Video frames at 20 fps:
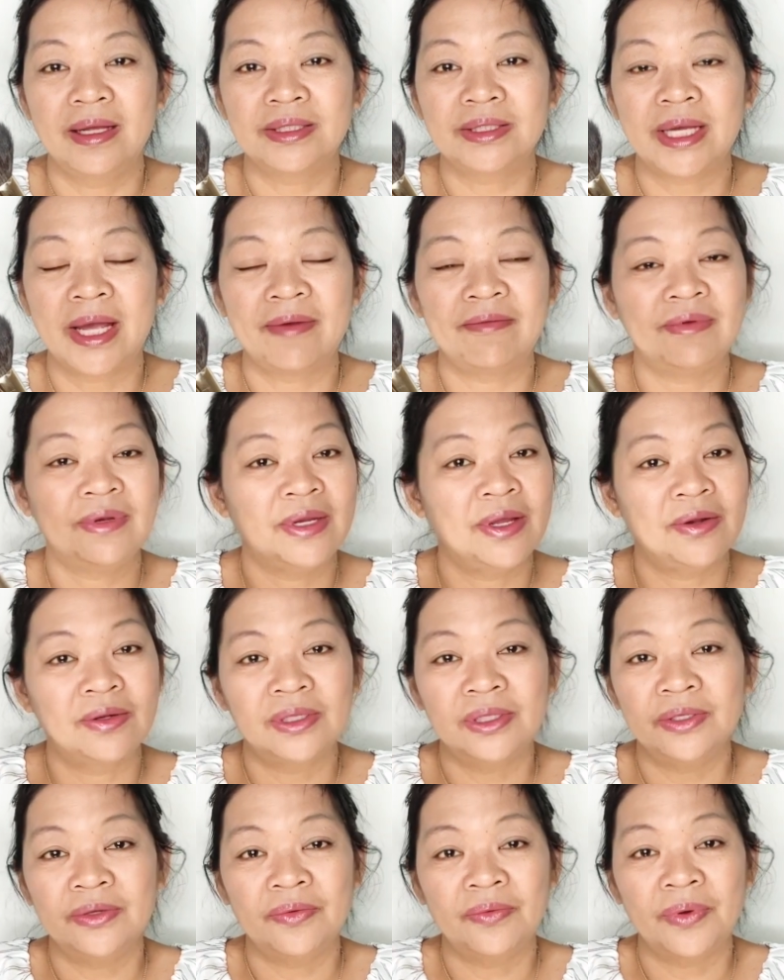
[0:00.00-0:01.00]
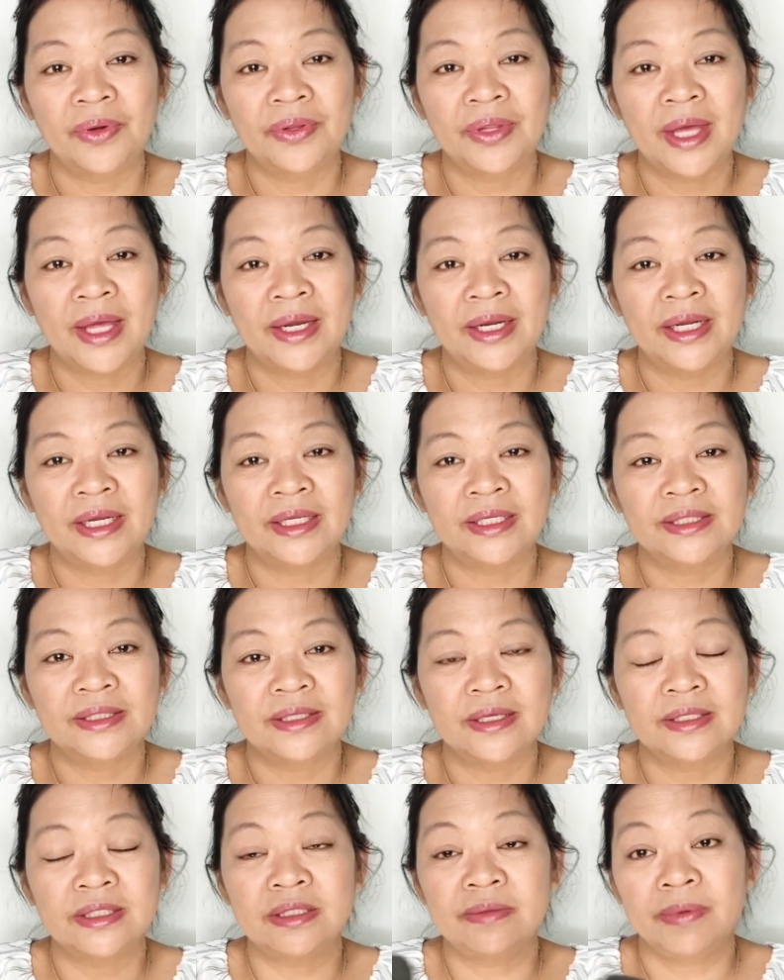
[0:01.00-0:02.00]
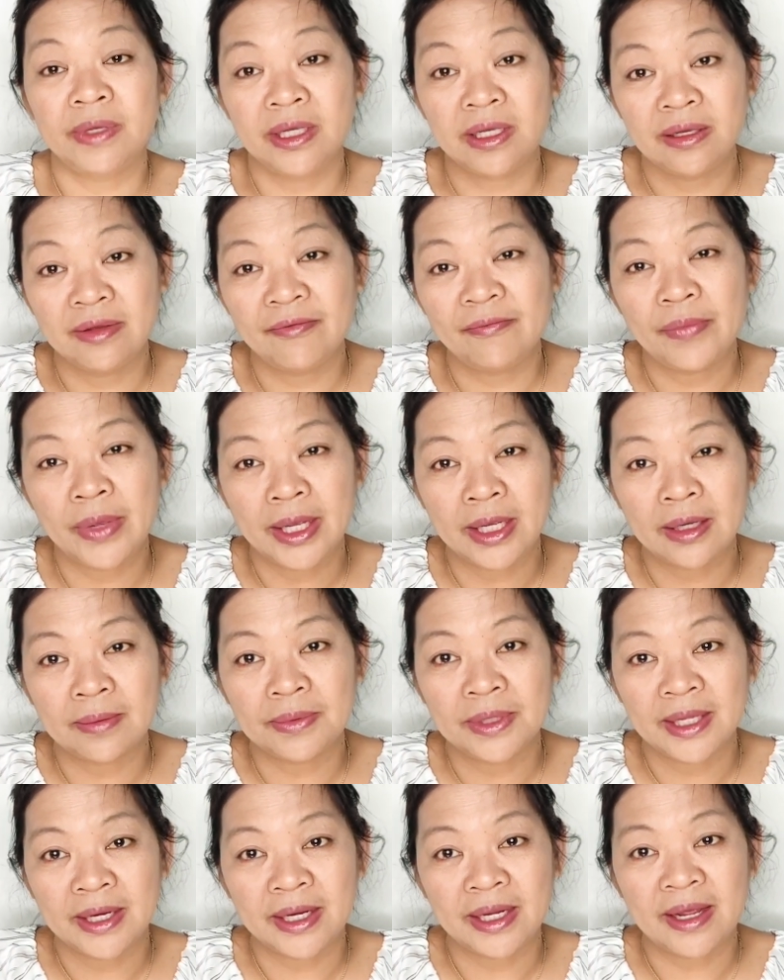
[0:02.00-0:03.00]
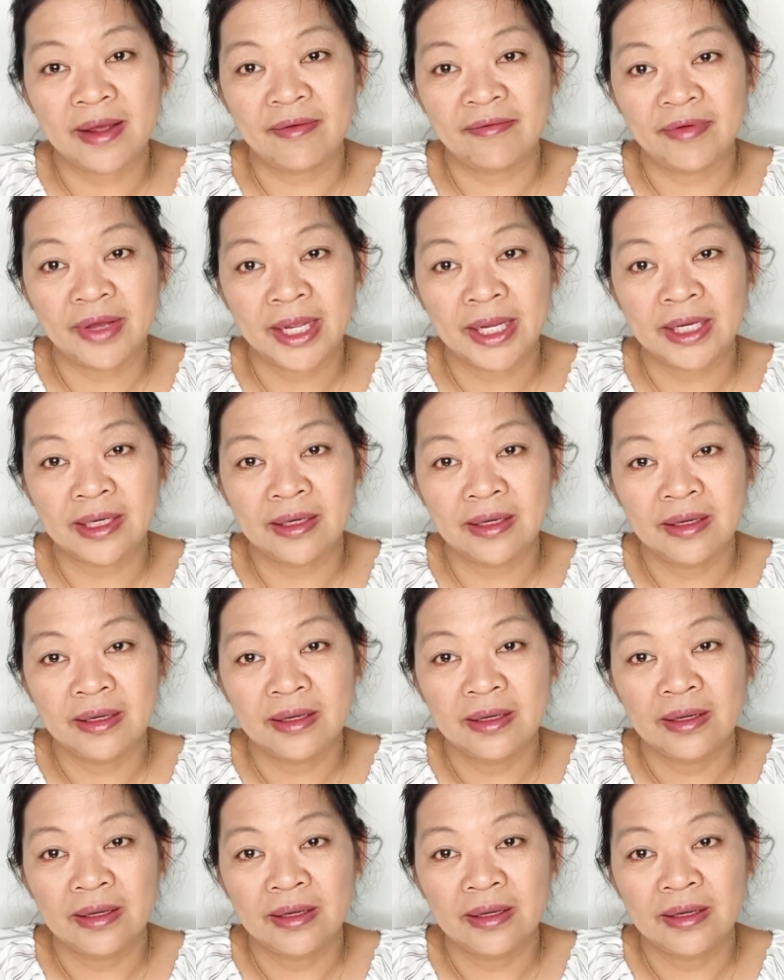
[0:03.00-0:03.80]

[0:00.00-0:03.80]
So I have no clue where that is. And speaking of makeup that I can't find,